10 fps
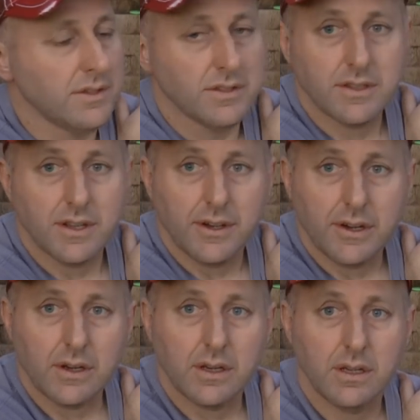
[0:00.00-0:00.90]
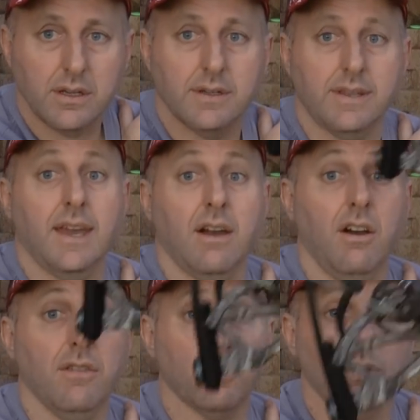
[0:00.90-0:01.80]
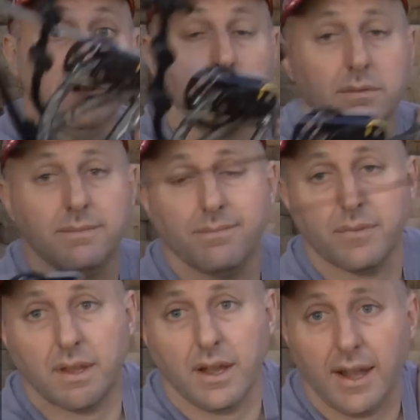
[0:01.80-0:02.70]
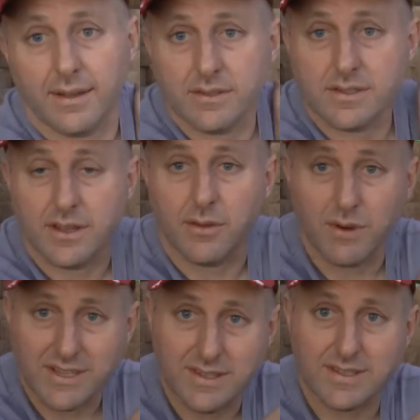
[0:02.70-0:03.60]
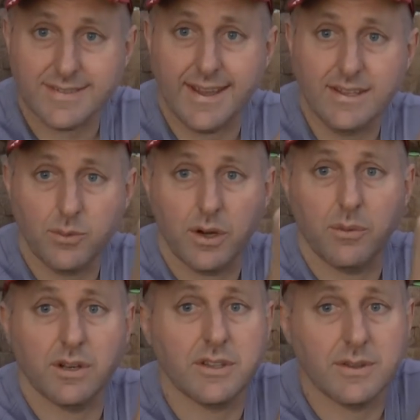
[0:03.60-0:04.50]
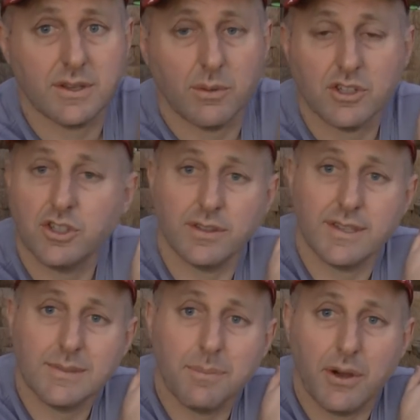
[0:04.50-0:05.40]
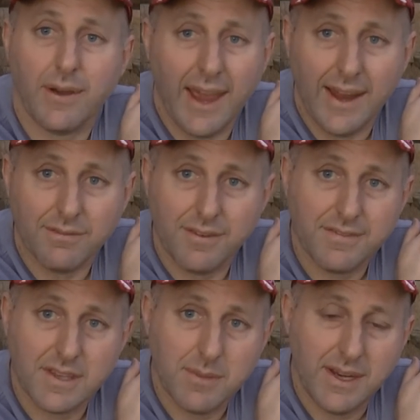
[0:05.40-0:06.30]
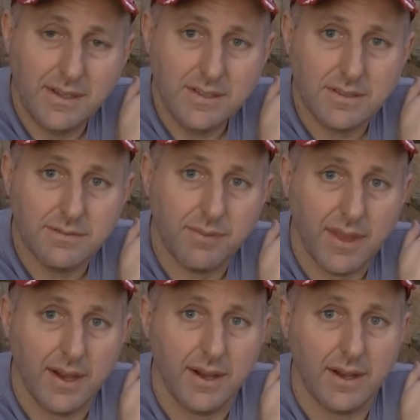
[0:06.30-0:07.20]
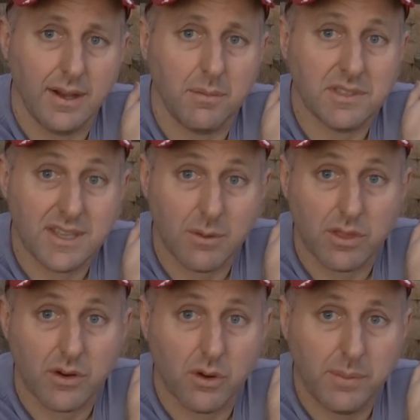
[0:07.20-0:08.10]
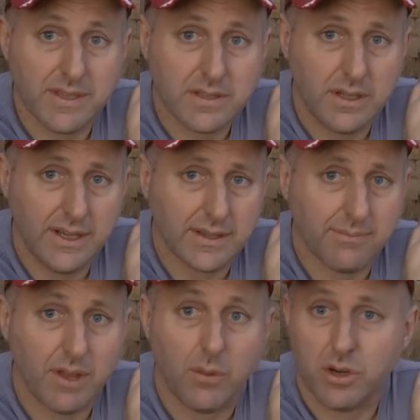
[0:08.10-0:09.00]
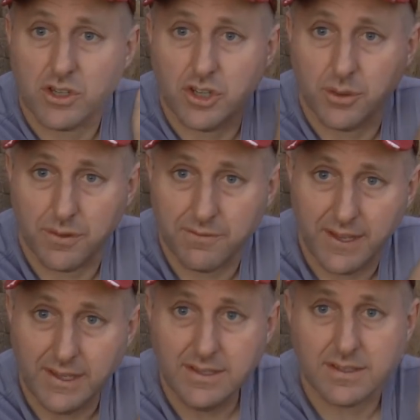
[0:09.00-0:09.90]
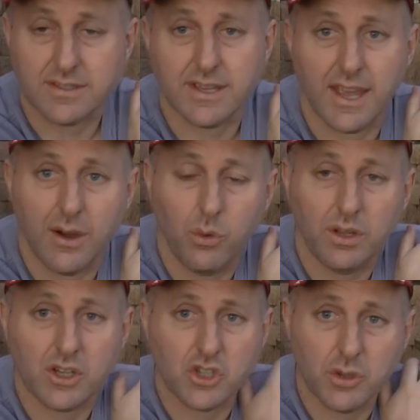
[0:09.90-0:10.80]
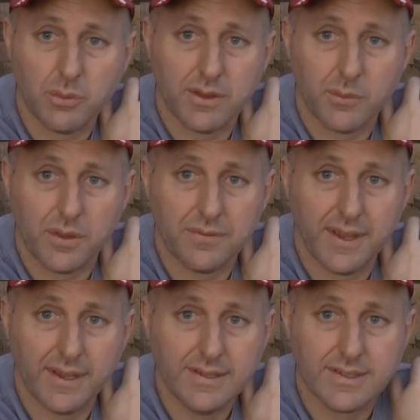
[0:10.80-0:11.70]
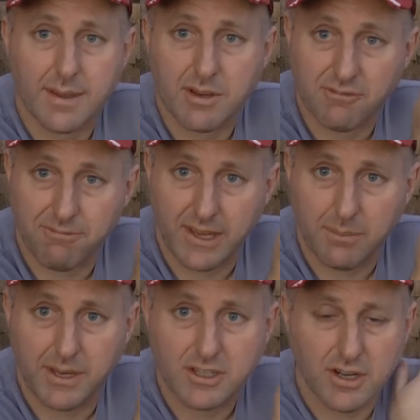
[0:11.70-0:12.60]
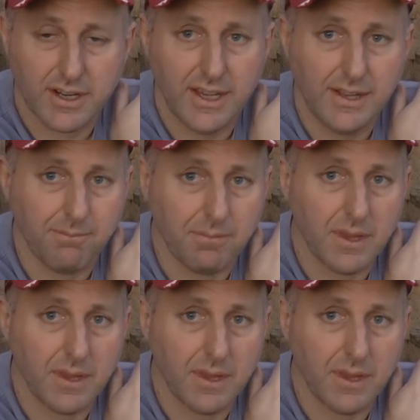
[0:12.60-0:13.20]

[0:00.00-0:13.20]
So, yeah, overall, so the rest of this test, what I want to do is I want to shoot this bow at 50 meters and see what the grouping's like. I want to shoot it with fingers and see how well I shoot with it with fingers, see how much finger pinch I get.